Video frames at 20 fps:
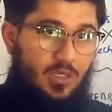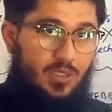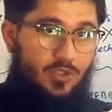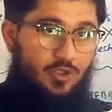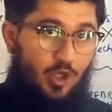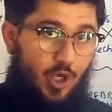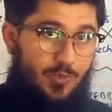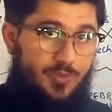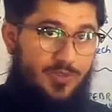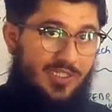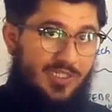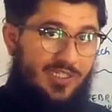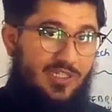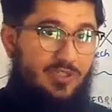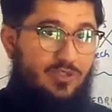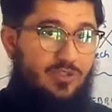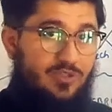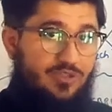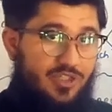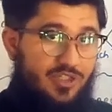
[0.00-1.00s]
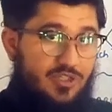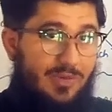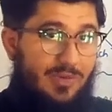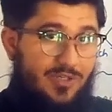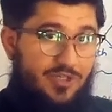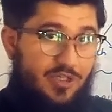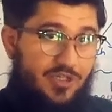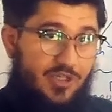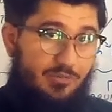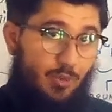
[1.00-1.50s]
jobs that I just
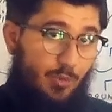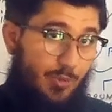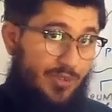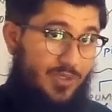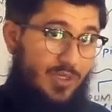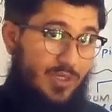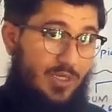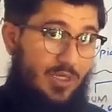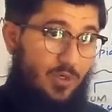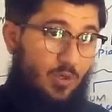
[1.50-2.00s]
mentioned a moment earlier.